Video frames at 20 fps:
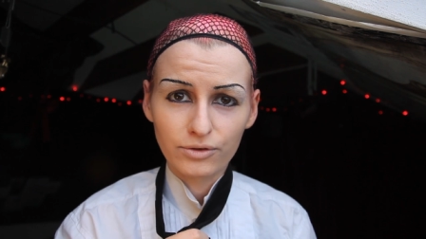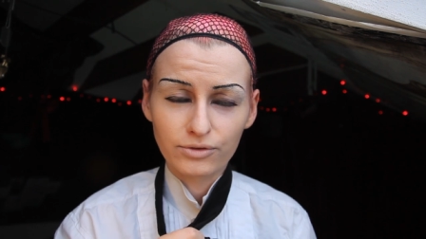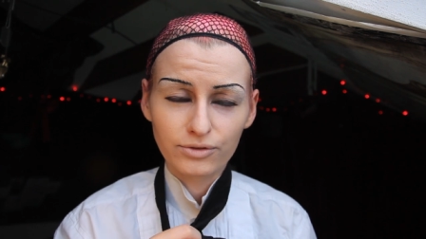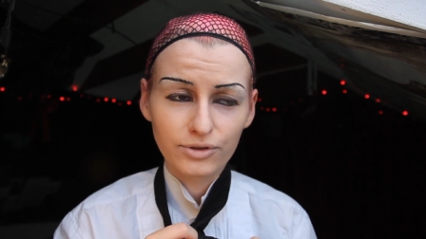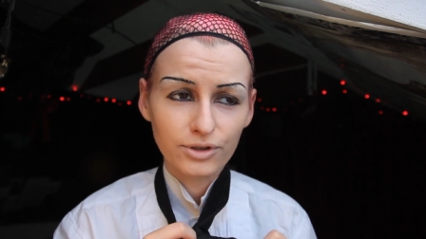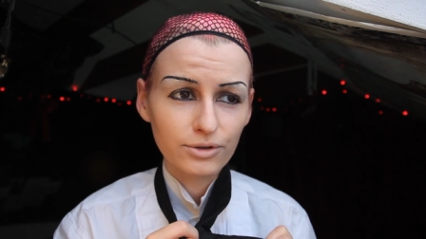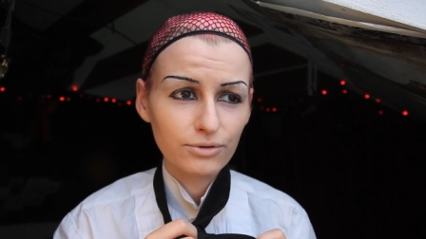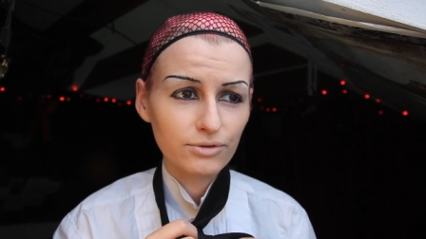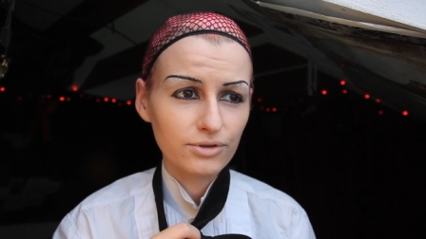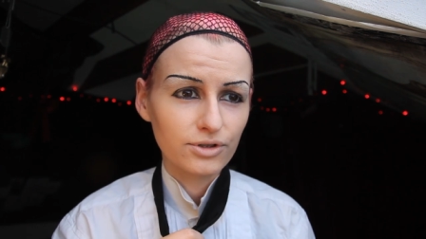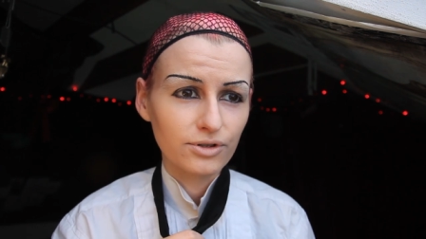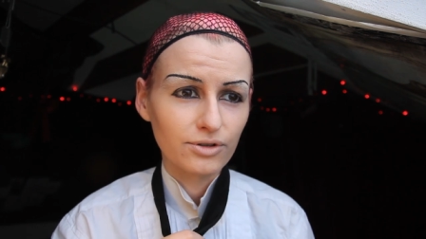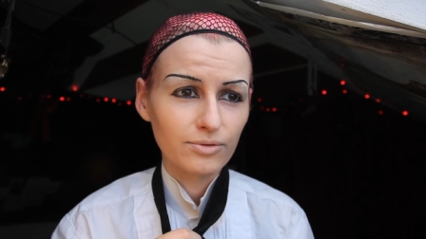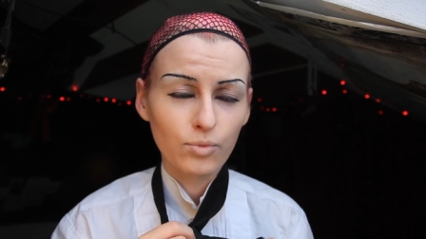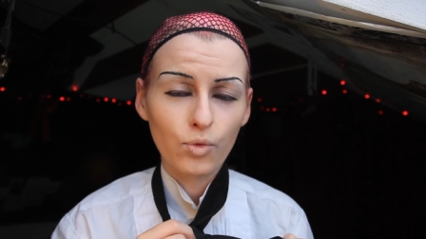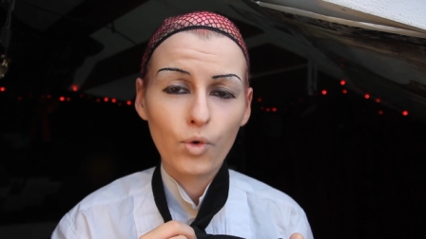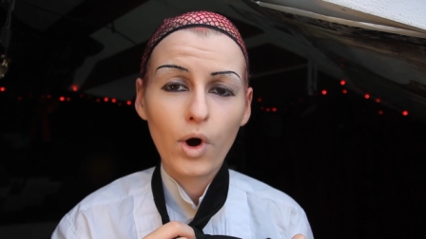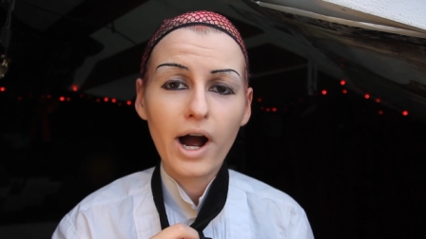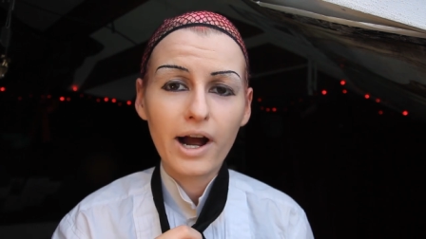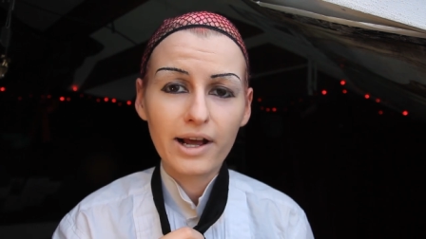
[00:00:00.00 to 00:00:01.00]
on YouTube
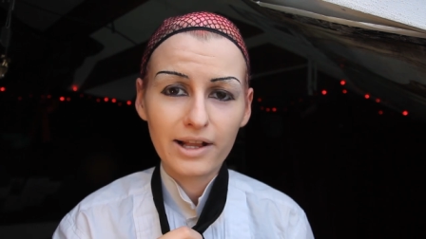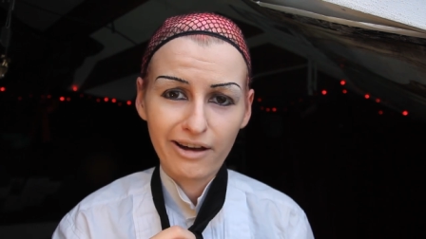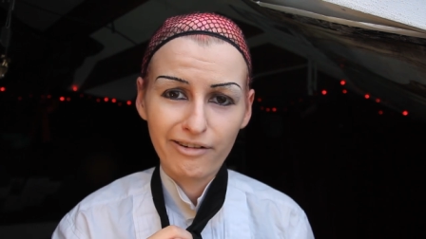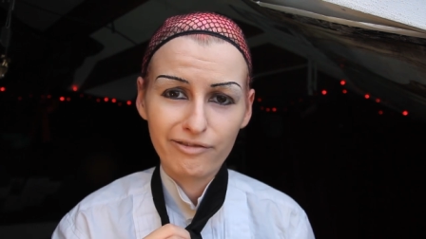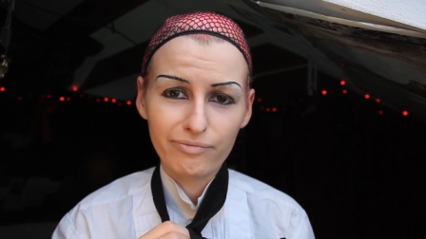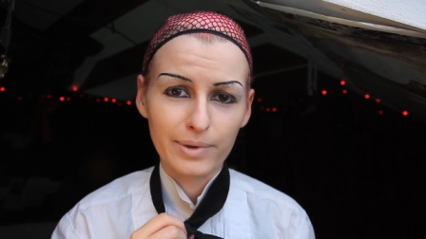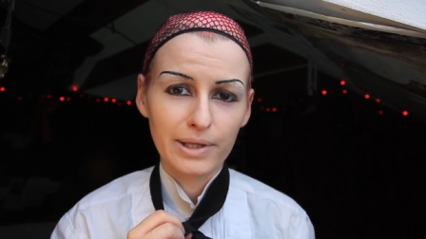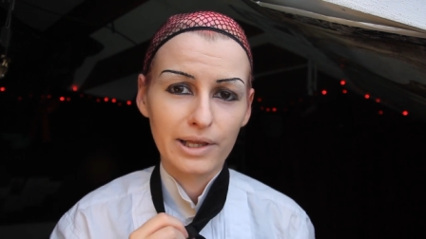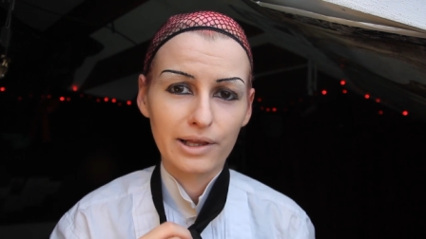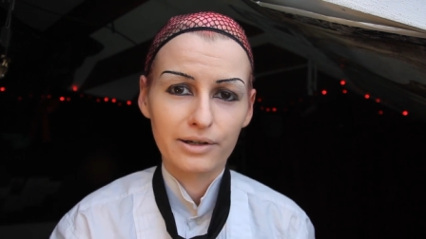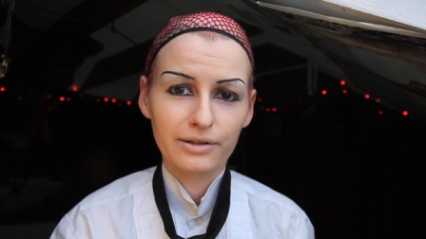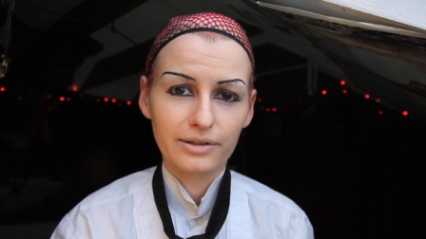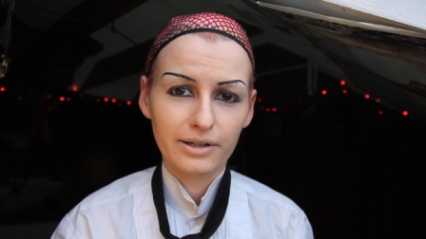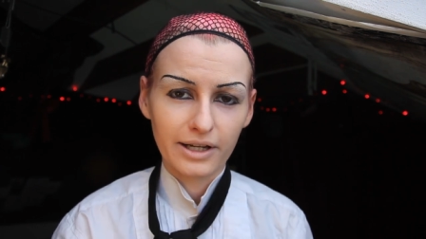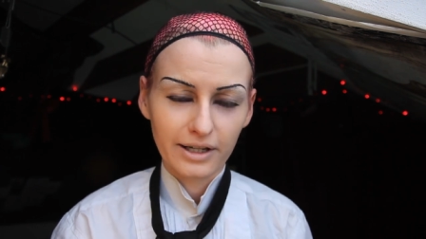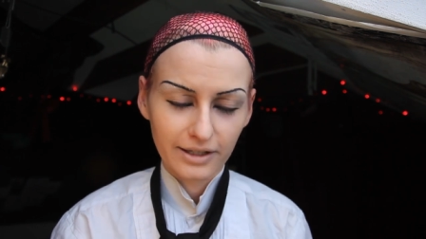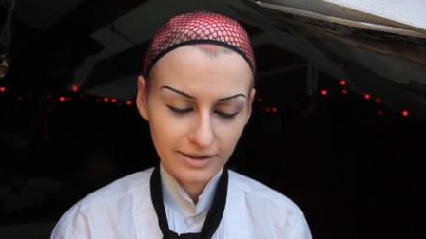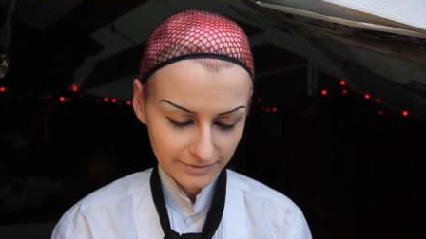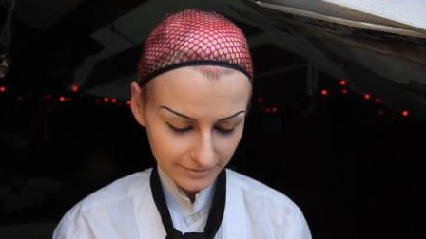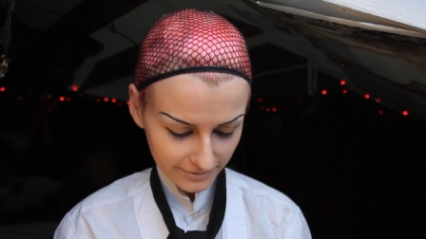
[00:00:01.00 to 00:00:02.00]
while I've been
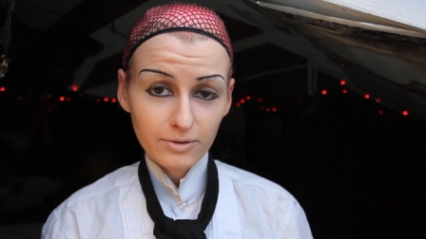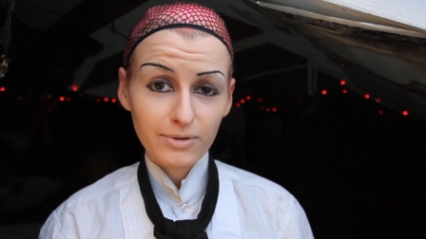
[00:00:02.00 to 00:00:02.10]
learning,